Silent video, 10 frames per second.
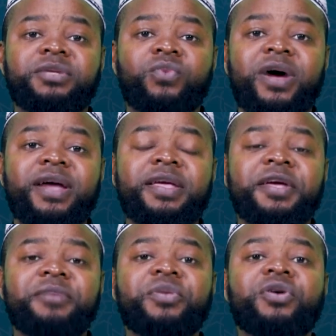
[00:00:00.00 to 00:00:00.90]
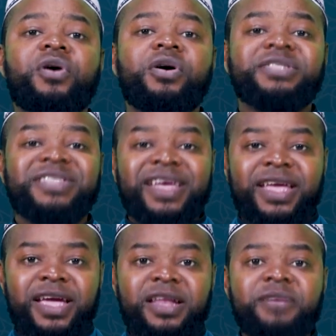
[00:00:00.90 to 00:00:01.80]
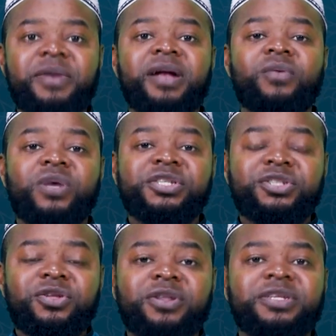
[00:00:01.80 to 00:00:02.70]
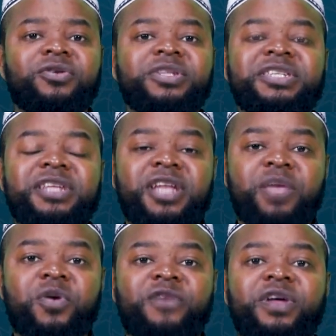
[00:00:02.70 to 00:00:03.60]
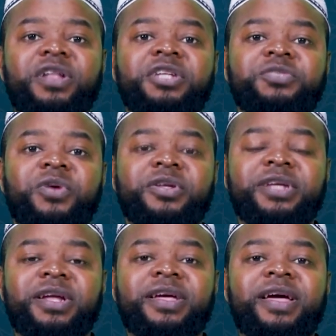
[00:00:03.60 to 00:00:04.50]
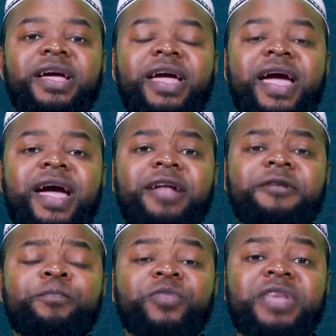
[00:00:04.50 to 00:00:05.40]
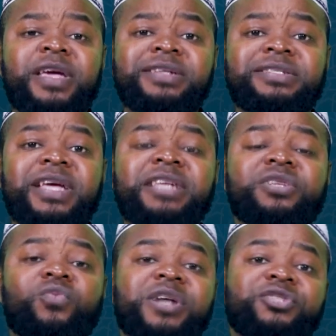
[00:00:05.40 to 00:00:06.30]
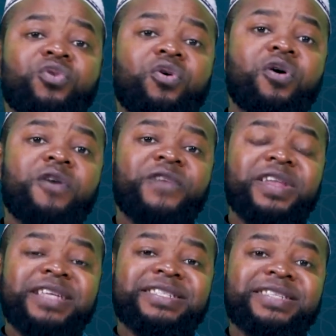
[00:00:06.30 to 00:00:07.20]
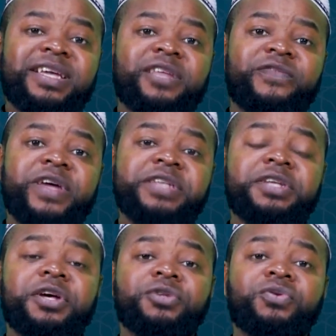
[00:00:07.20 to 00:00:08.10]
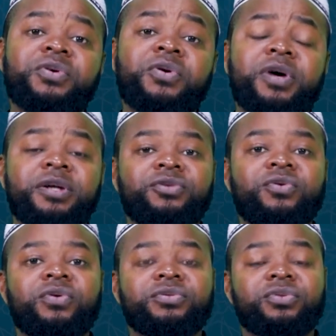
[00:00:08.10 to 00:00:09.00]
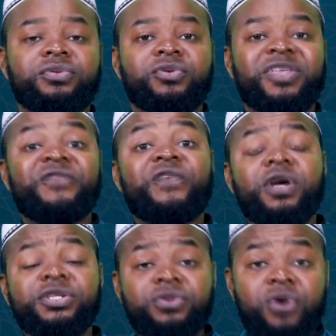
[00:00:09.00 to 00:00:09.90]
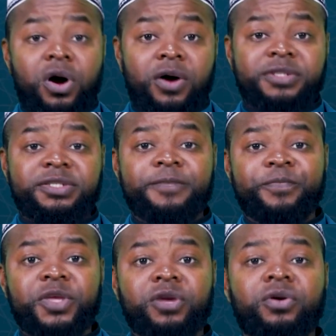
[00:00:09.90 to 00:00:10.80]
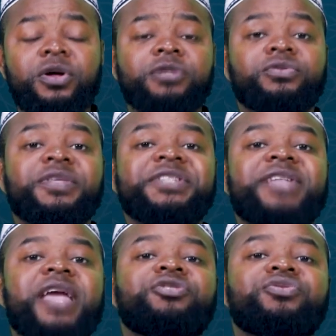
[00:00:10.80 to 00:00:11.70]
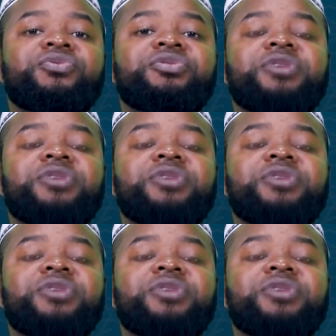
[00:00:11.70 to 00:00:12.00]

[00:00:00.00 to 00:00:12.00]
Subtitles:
Why? Because the animal was slaughtered not in the name of Allah subhanahu wa ta'ala. And the intention was to offer that sacrifice to the false gods, you know, to the statues